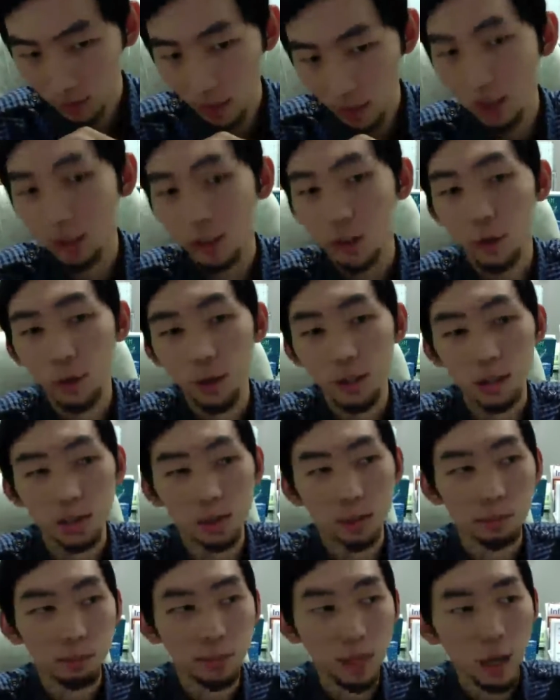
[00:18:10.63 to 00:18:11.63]
I'll go
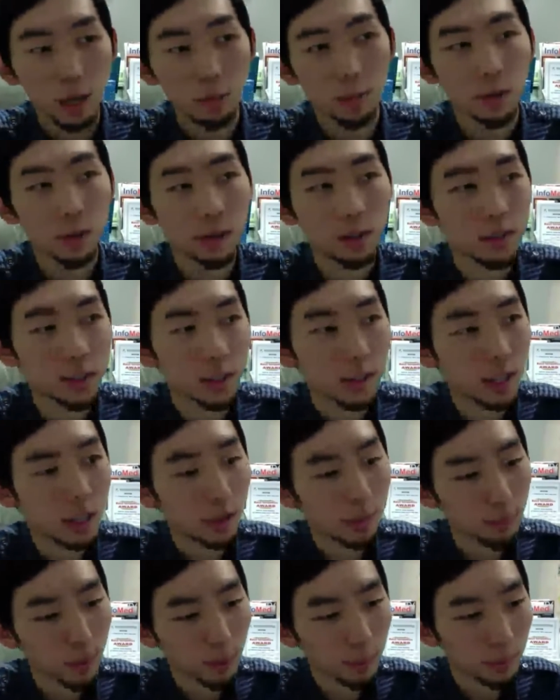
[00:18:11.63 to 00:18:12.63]
into our products
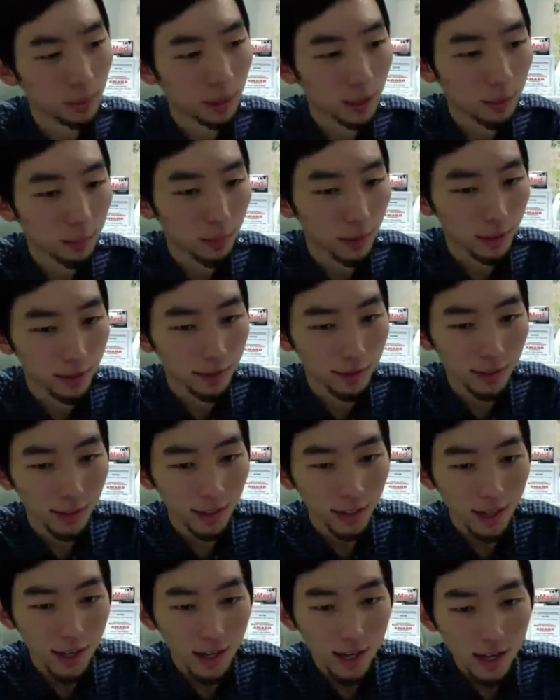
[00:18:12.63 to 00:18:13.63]
again properly. But
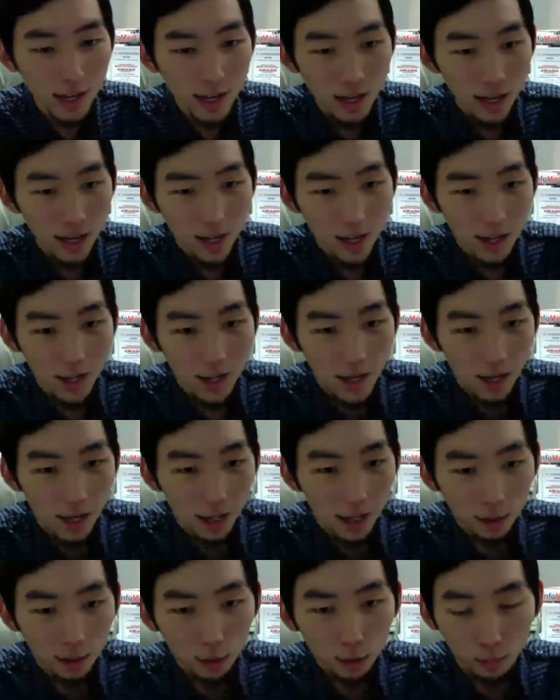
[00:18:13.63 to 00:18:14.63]

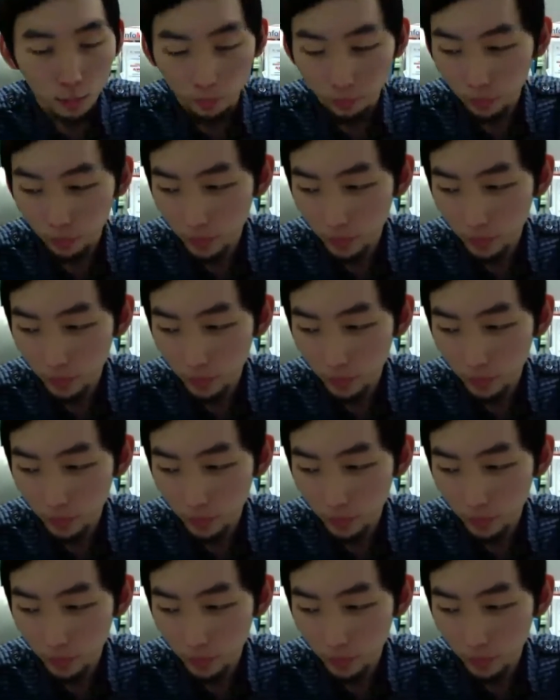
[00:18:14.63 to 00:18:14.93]
cool.